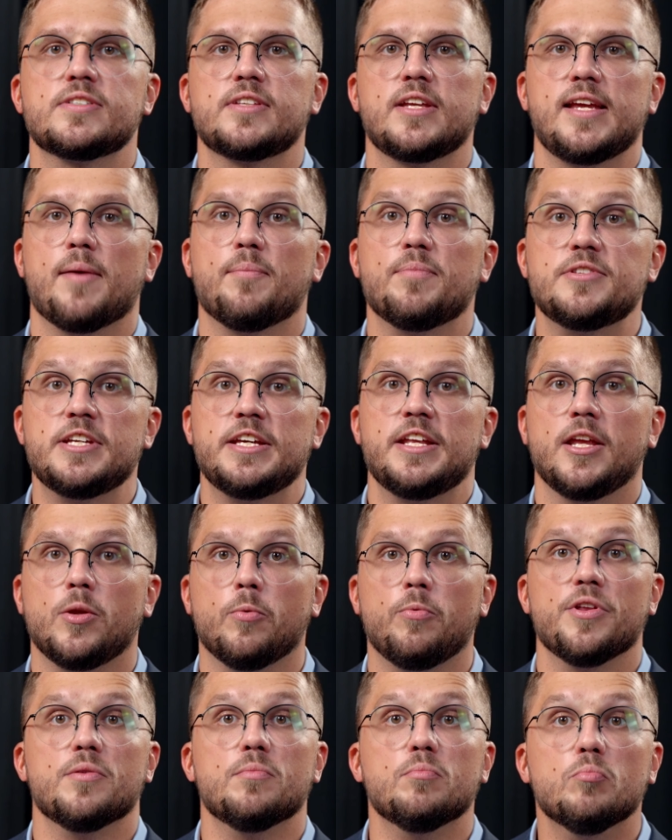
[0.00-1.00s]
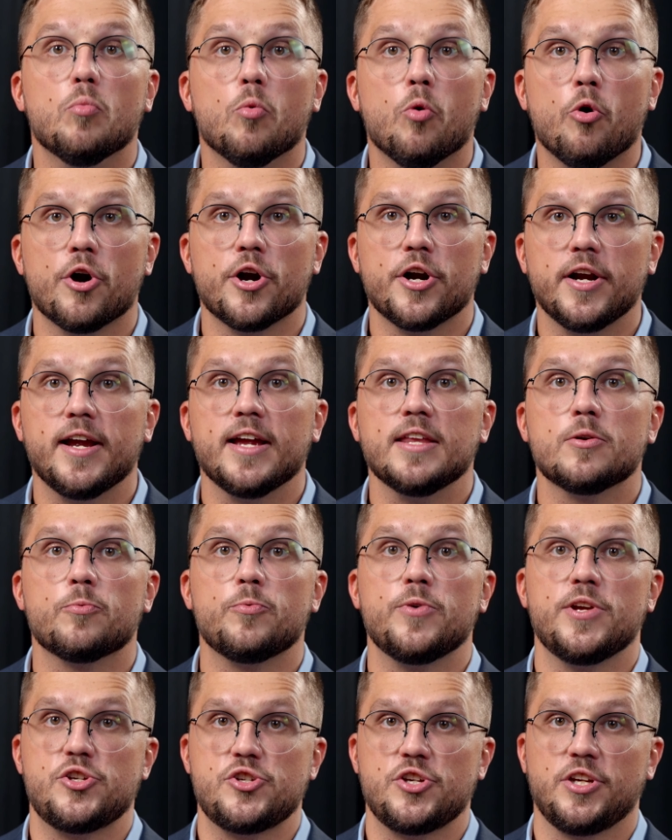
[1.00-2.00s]
stay updated with more
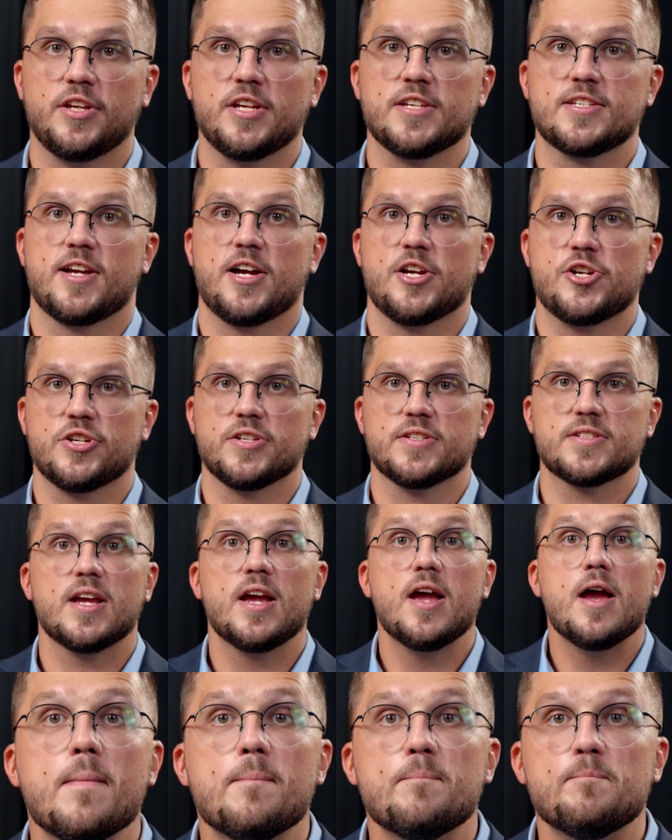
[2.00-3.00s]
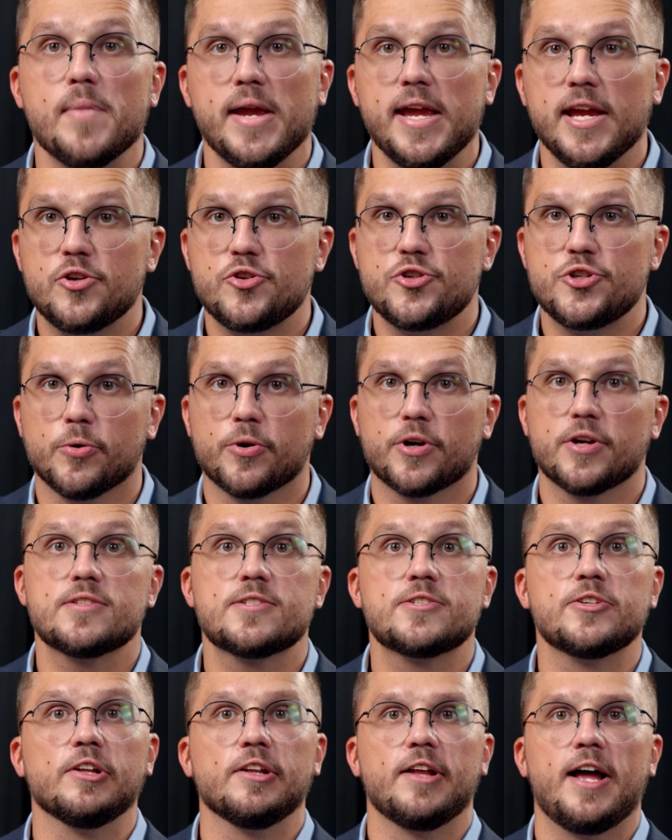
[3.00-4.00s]
enriching discussions, make sure
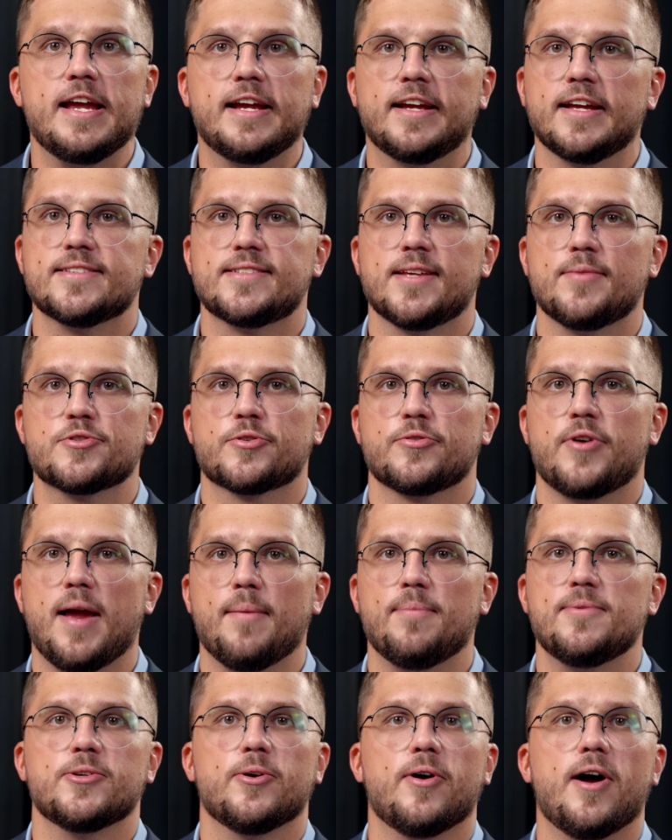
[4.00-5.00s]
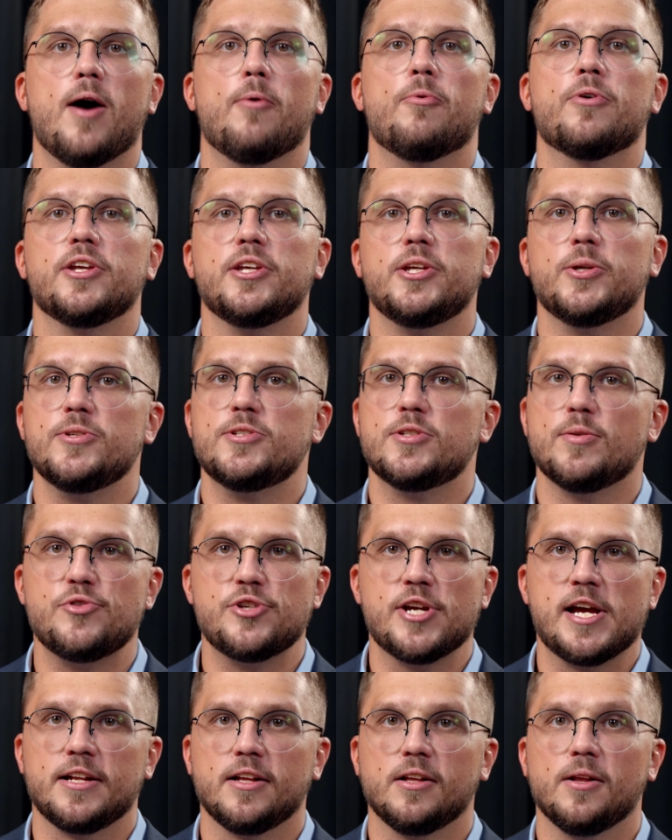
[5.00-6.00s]
to like and subscribe to our YouTube
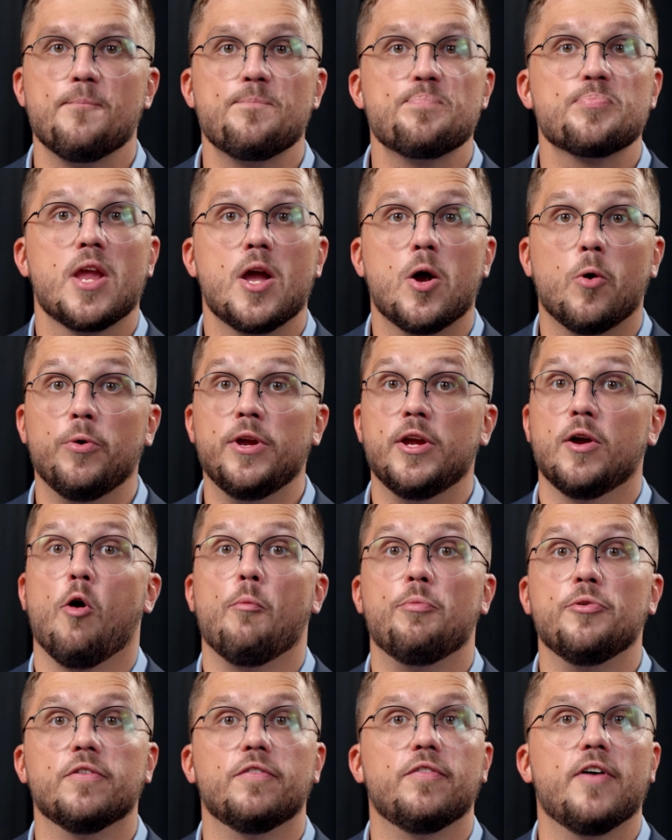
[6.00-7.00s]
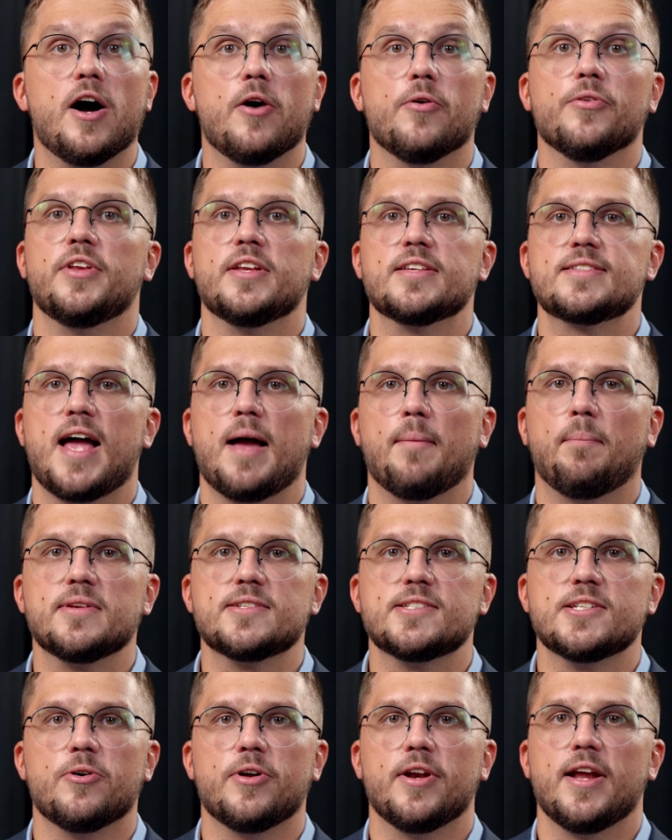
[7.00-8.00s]
channel. We hope you found this
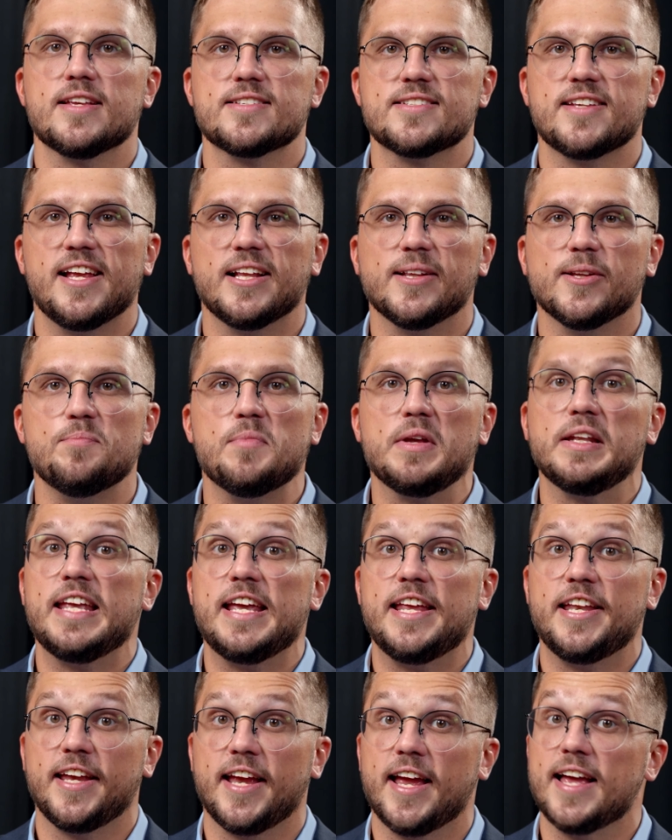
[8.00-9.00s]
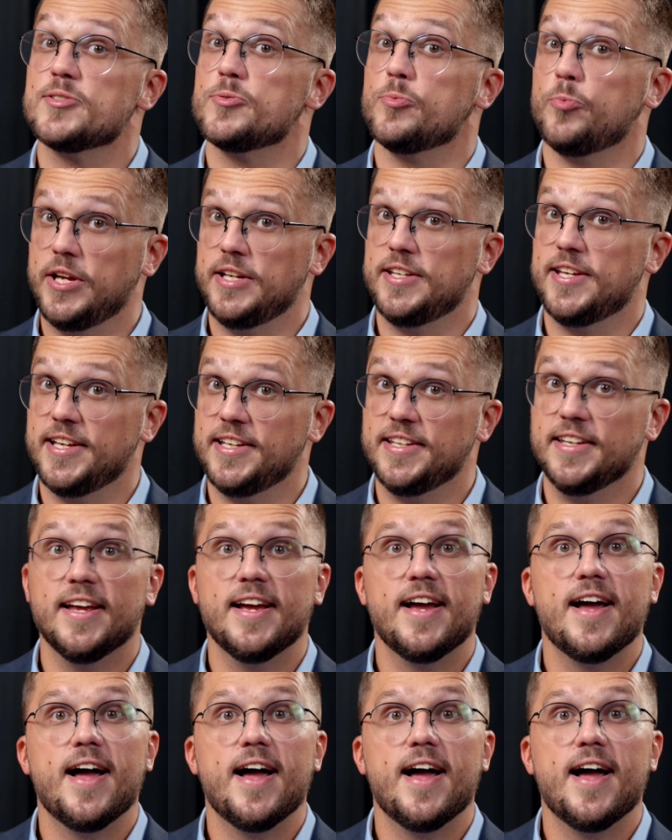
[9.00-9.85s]
episode as illuminating as we did.